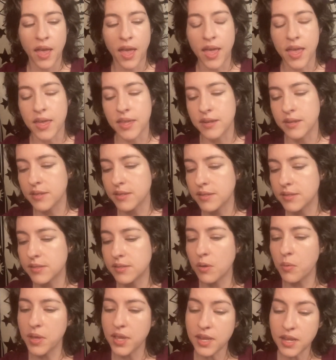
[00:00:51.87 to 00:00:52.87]
And
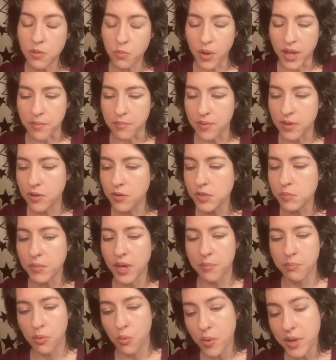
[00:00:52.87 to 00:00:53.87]
so anyway, here's
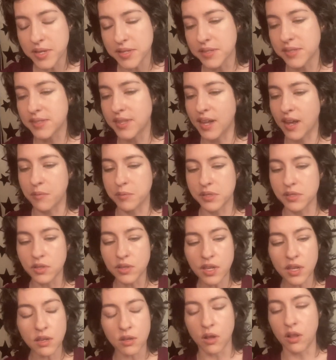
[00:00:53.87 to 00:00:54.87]
my point, is that I was
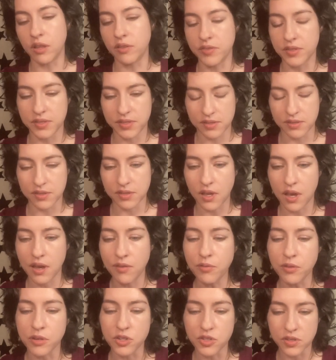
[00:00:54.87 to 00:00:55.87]
looking at all of this
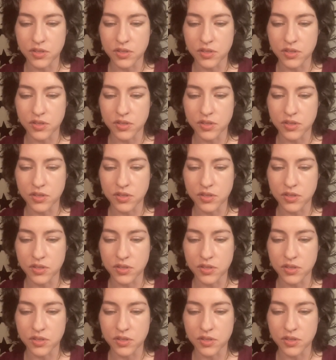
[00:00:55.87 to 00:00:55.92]
coverage,